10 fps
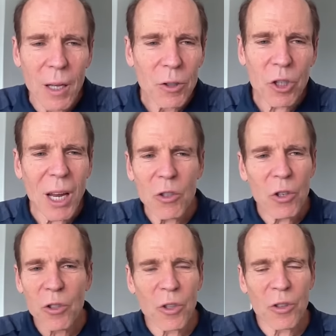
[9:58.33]

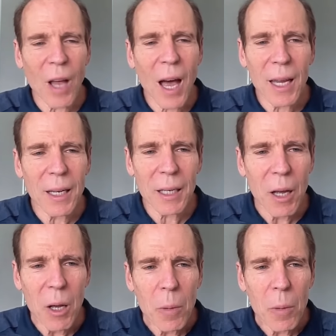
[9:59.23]
changing society,